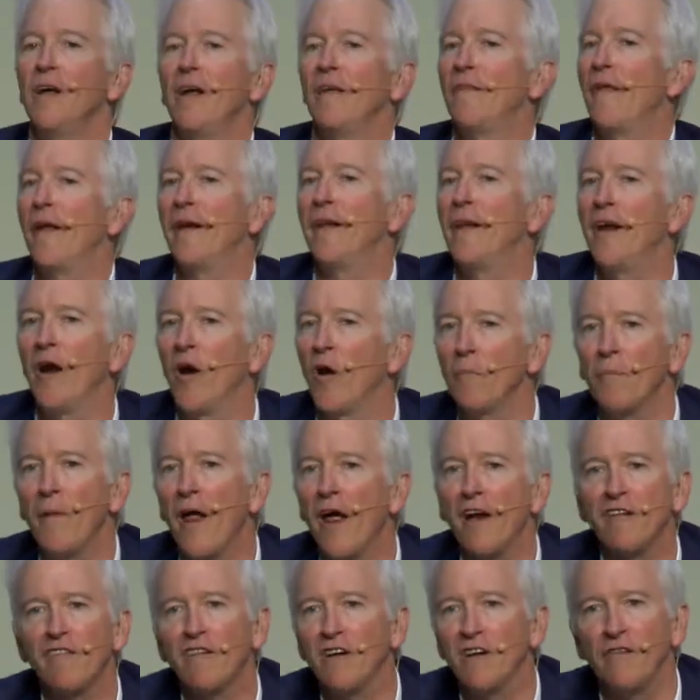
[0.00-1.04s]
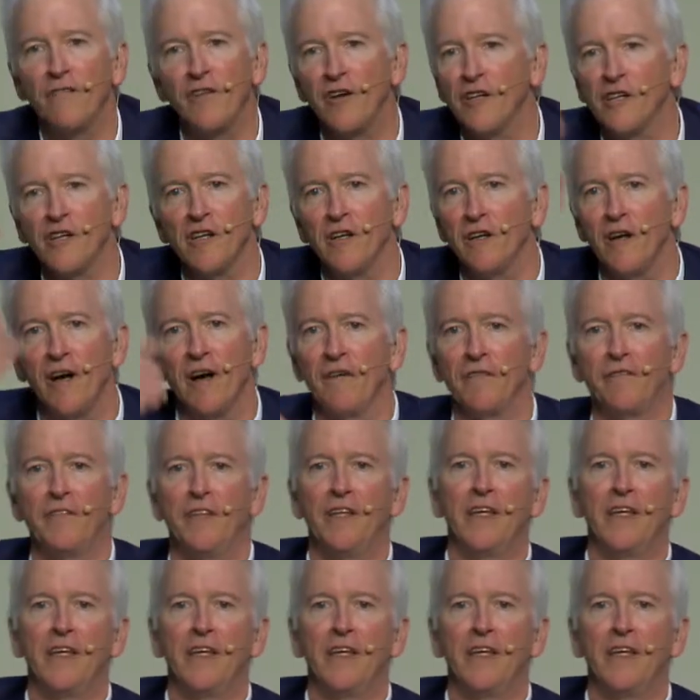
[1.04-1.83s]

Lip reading: than an Arab national vision of